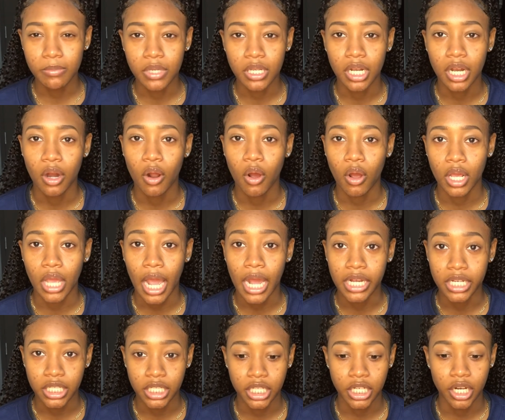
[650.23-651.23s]
been a
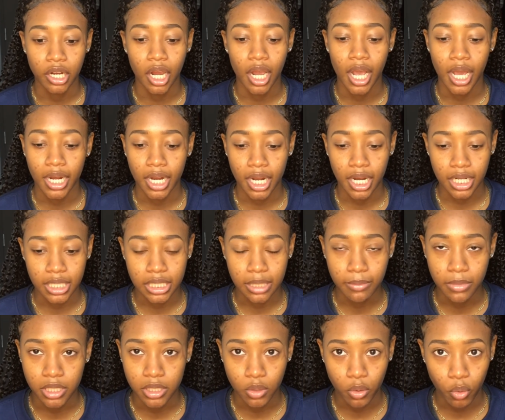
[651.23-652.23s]
year and a little
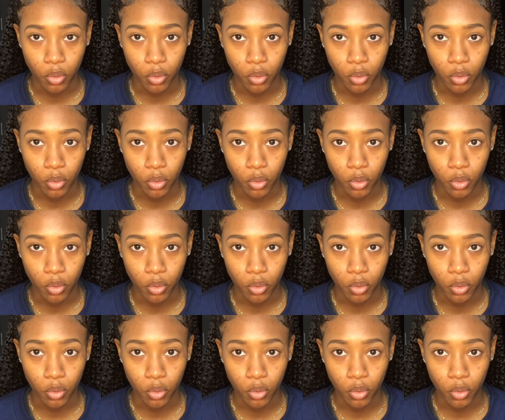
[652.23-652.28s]
bit